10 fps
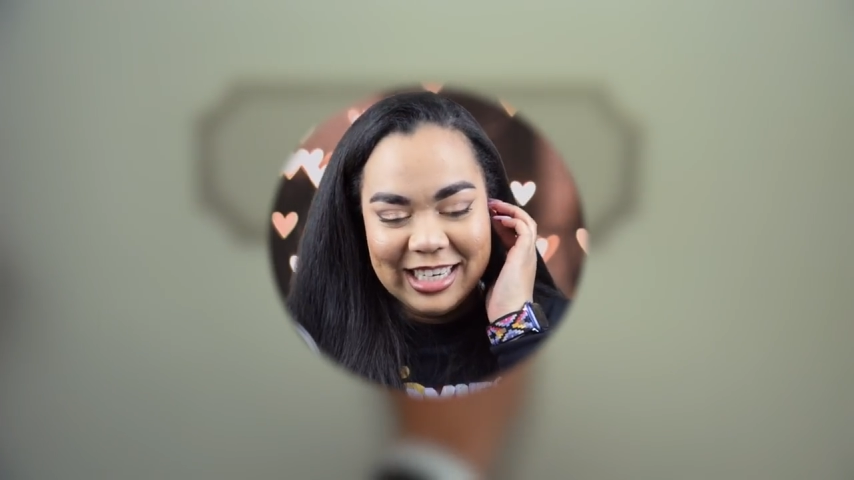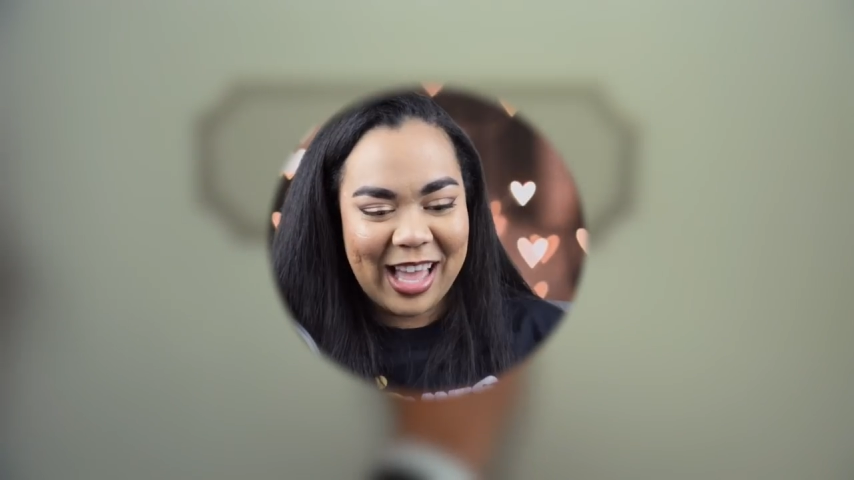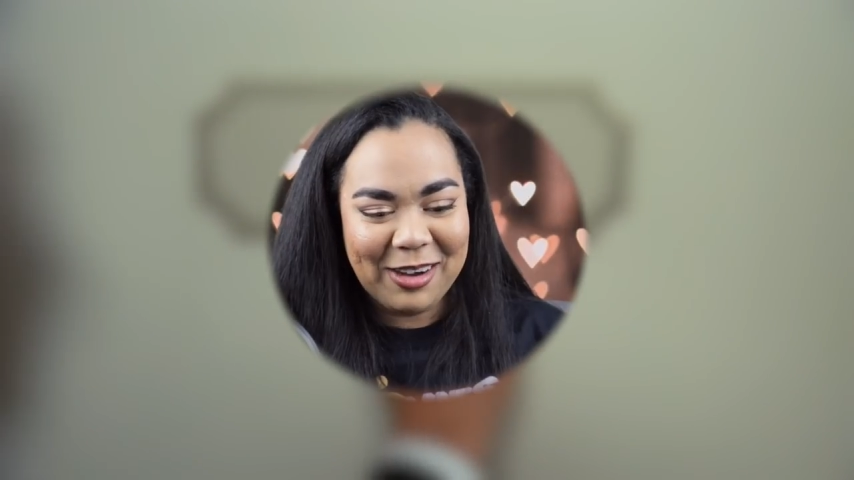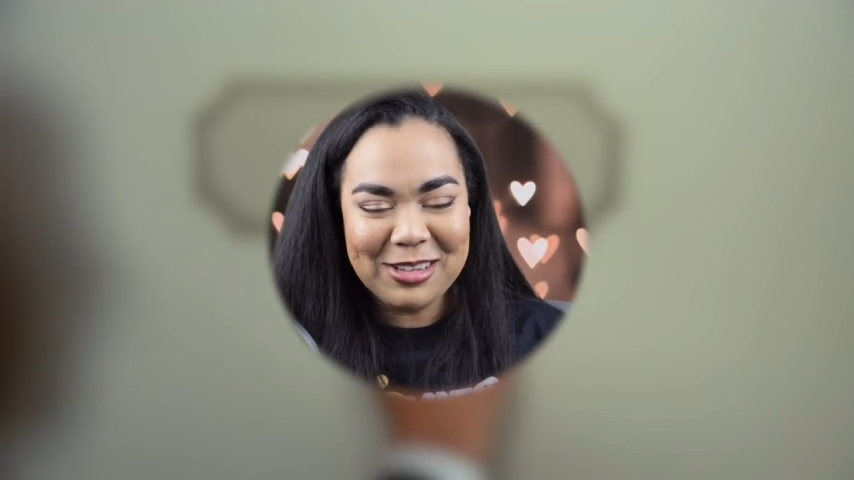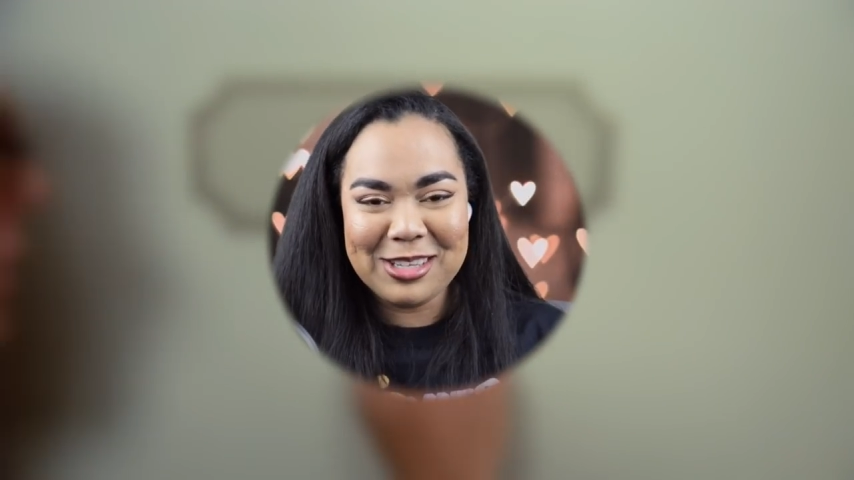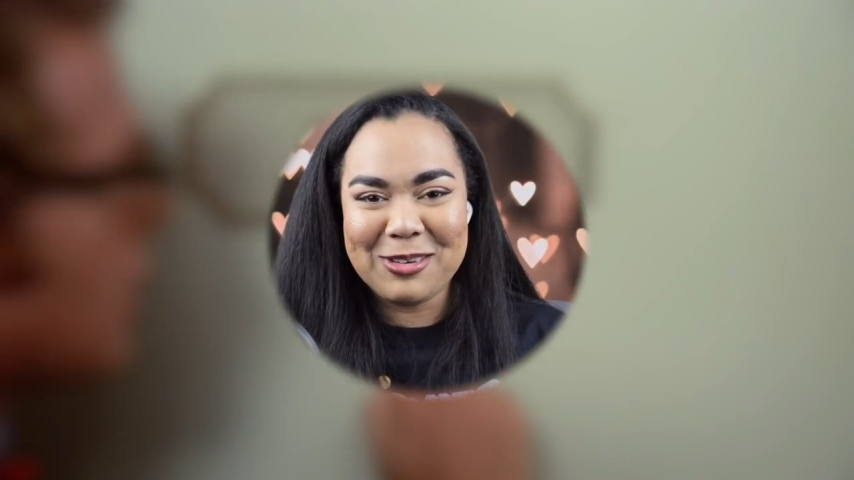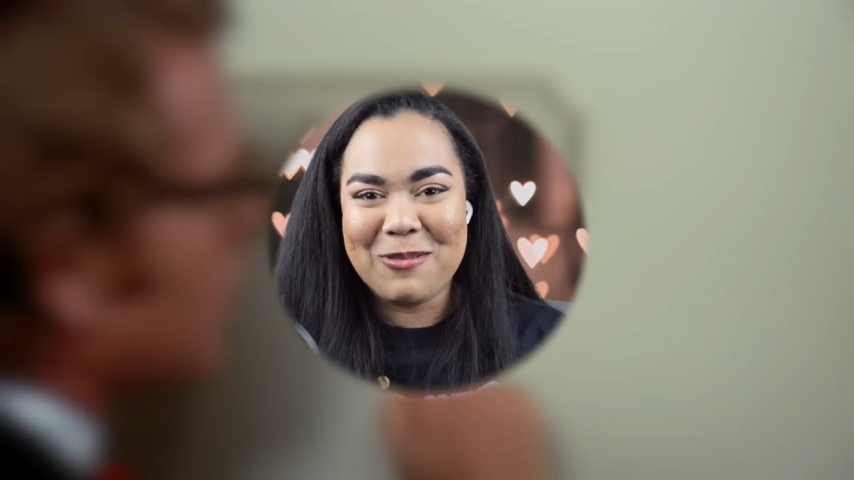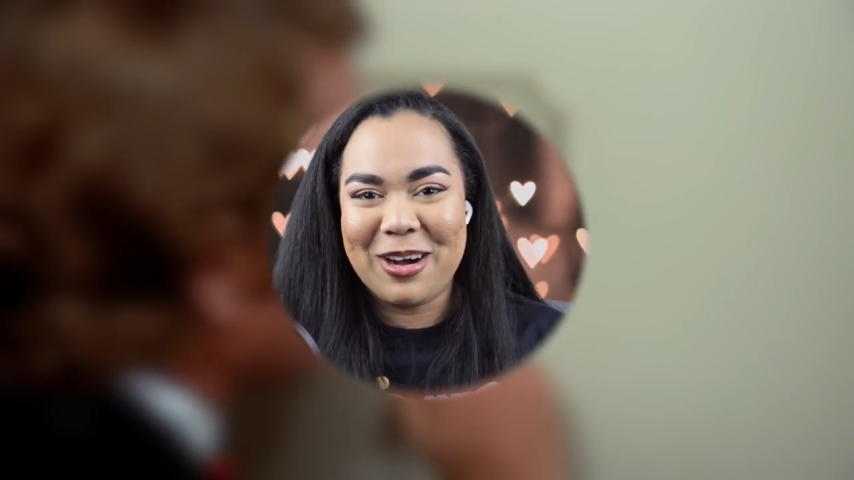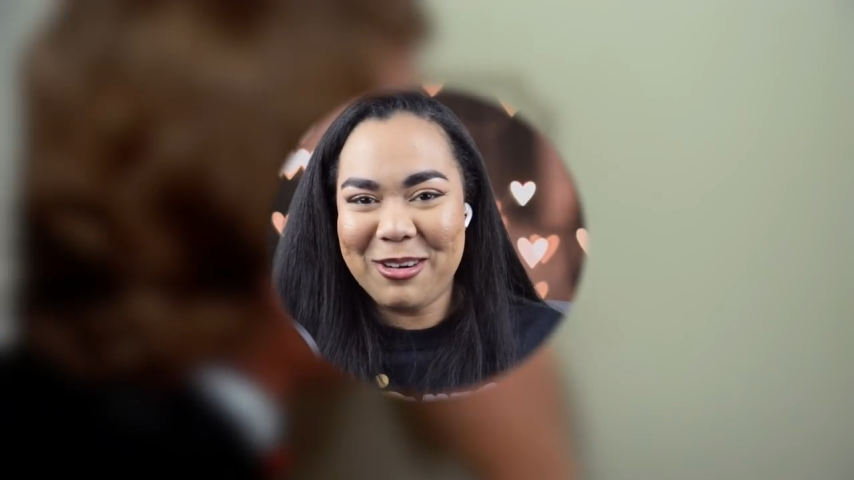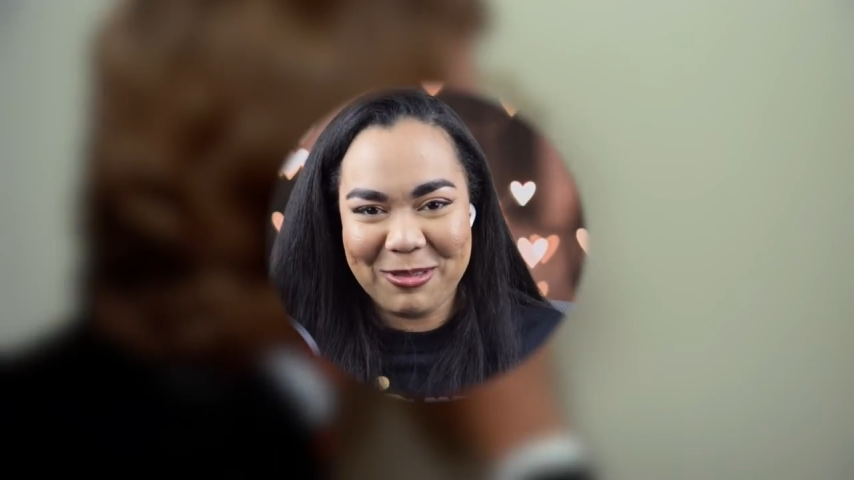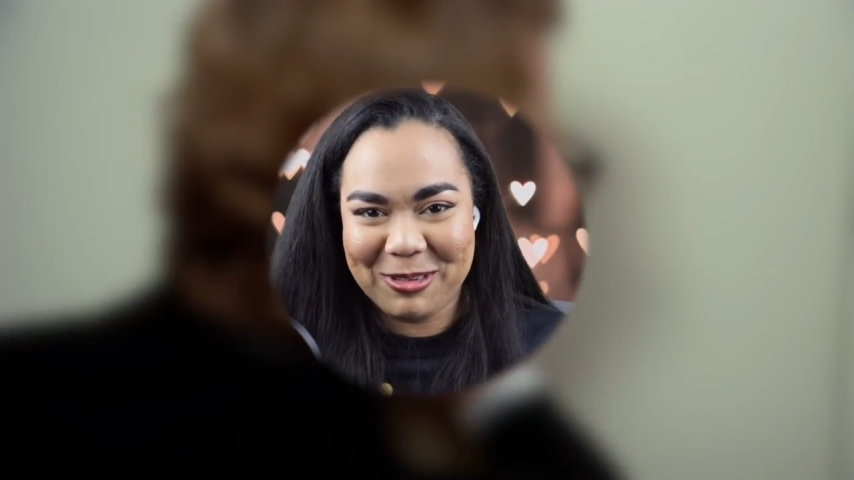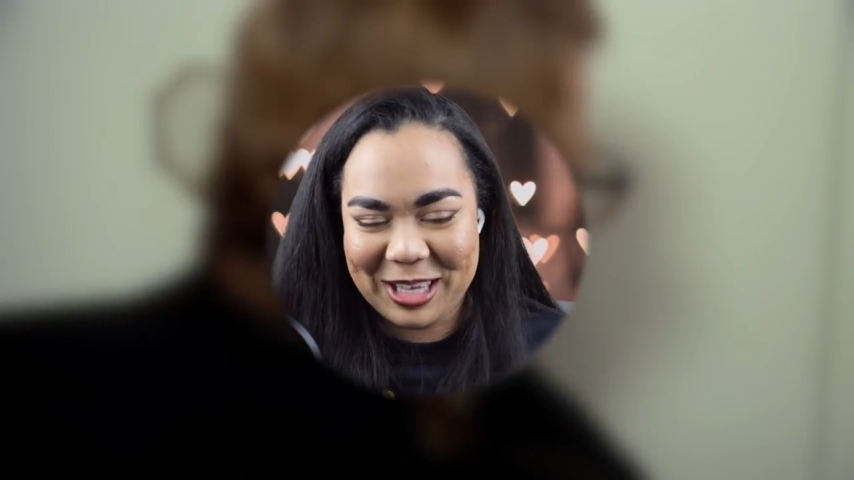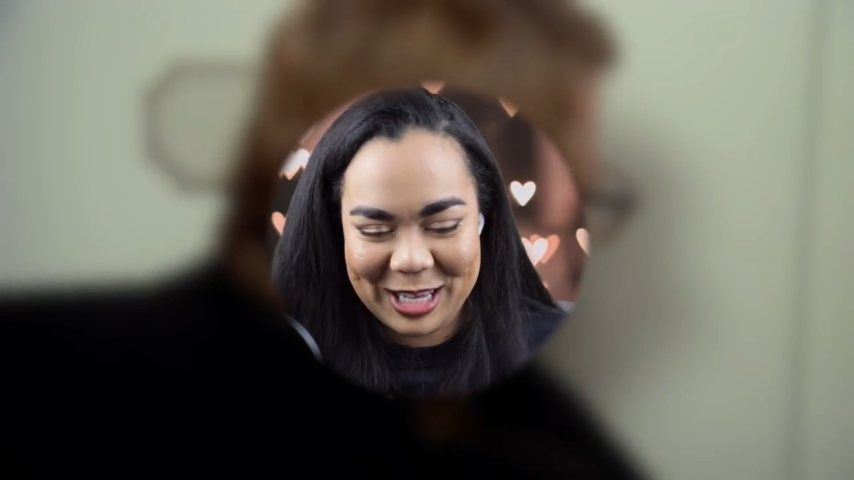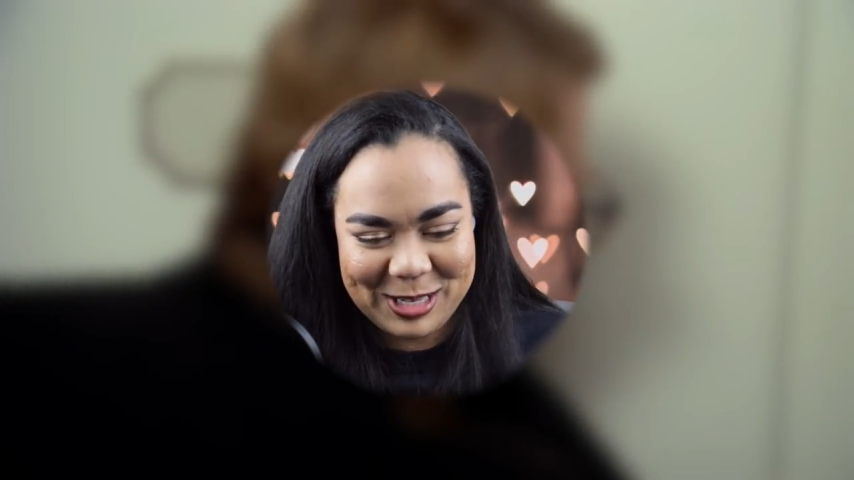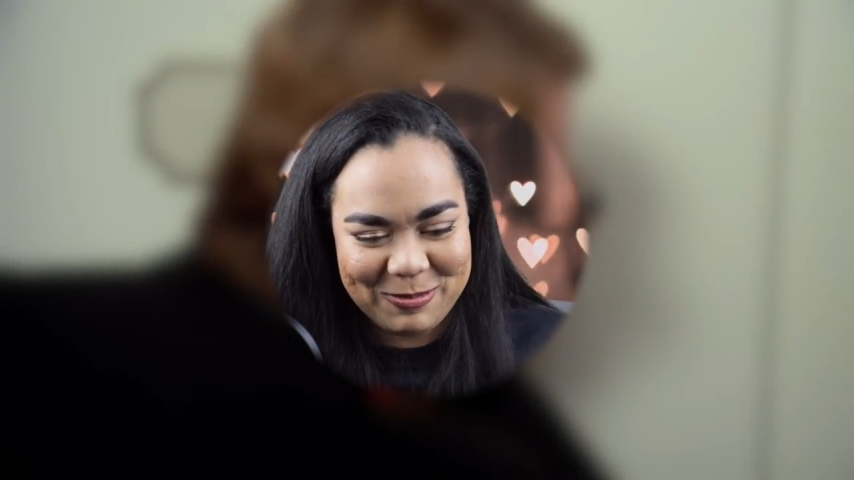That was a wonderful
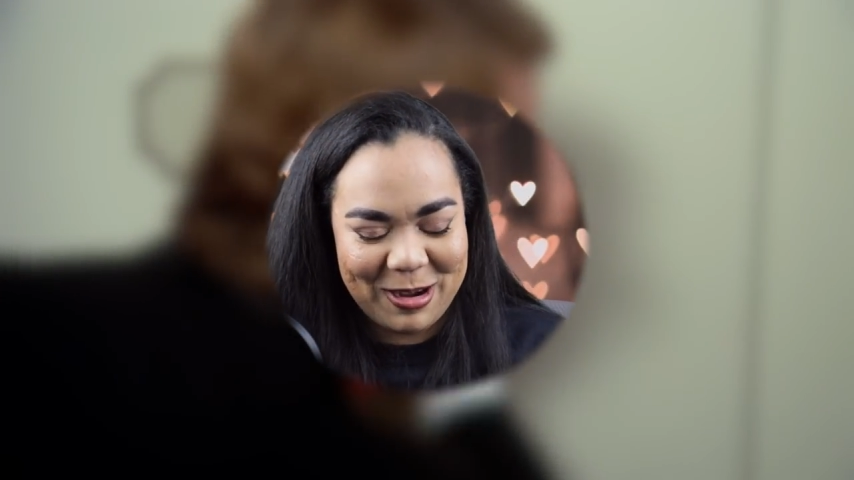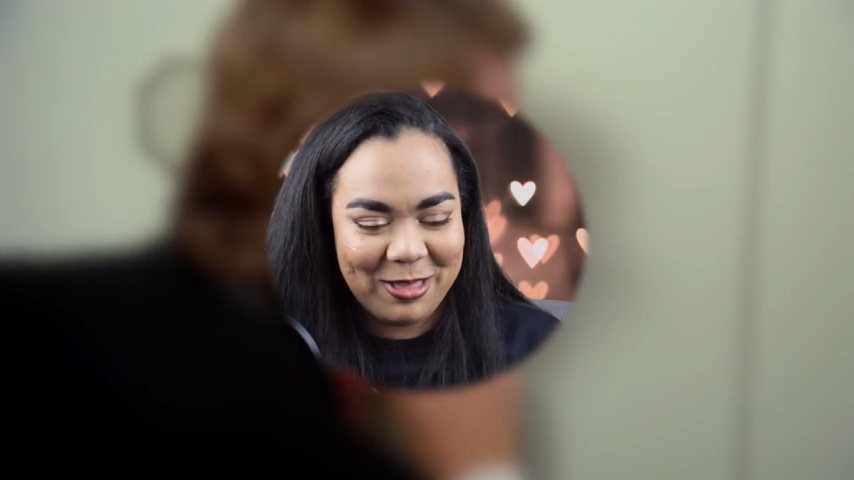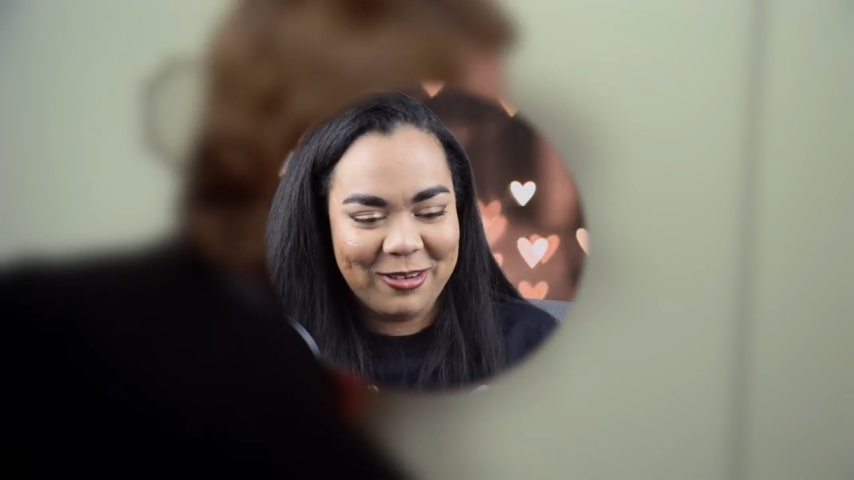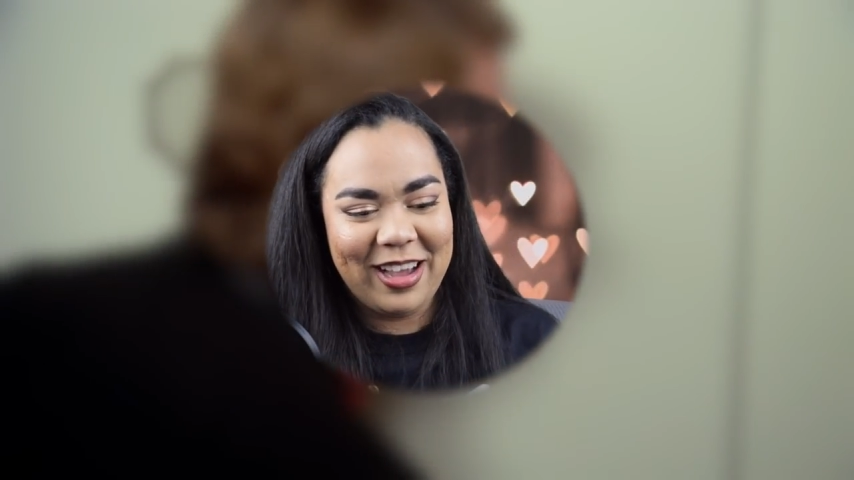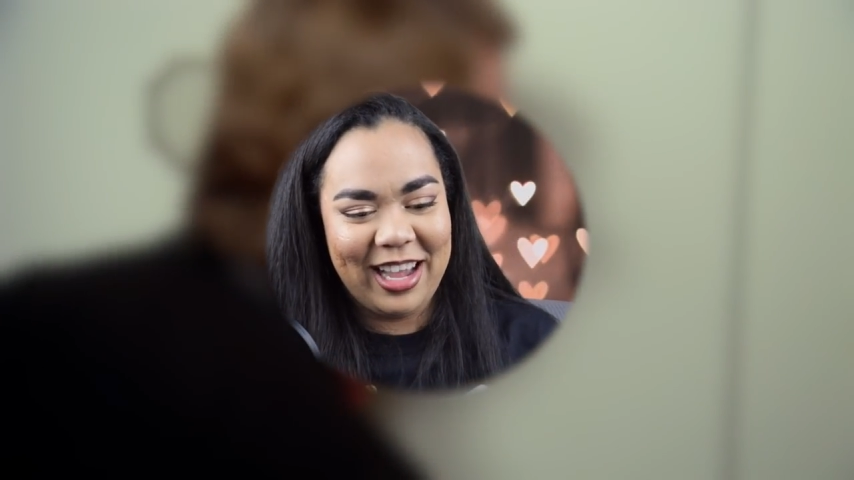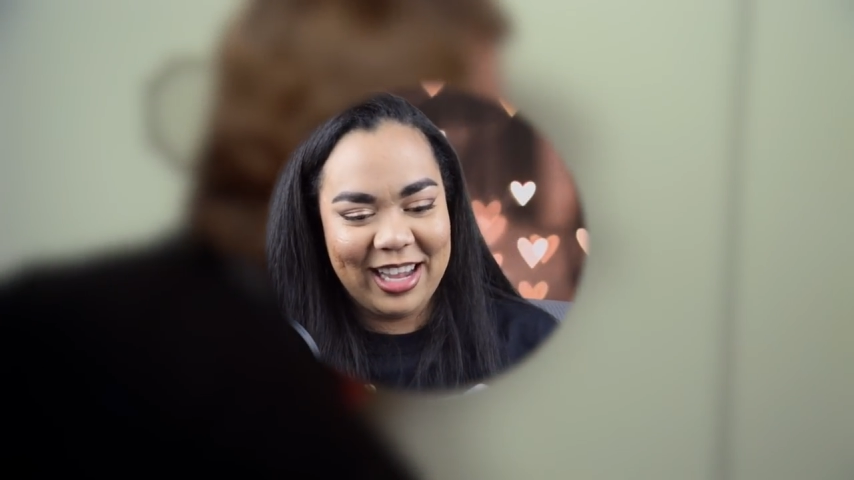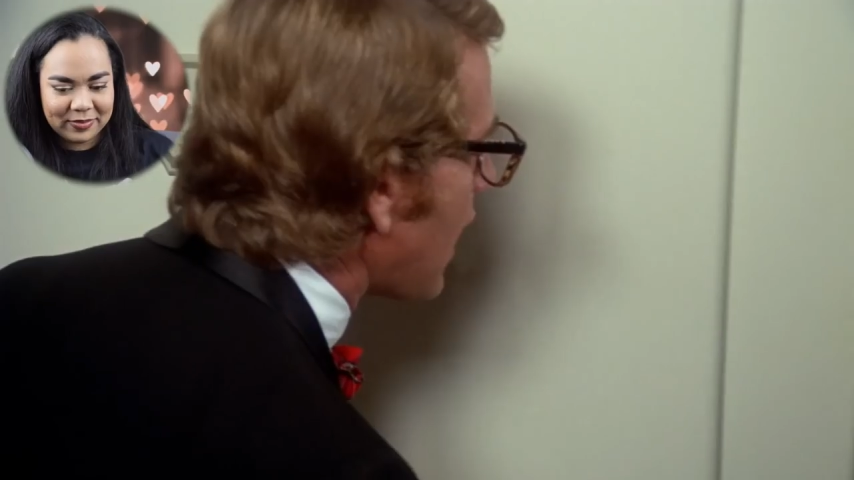kiss, by the way.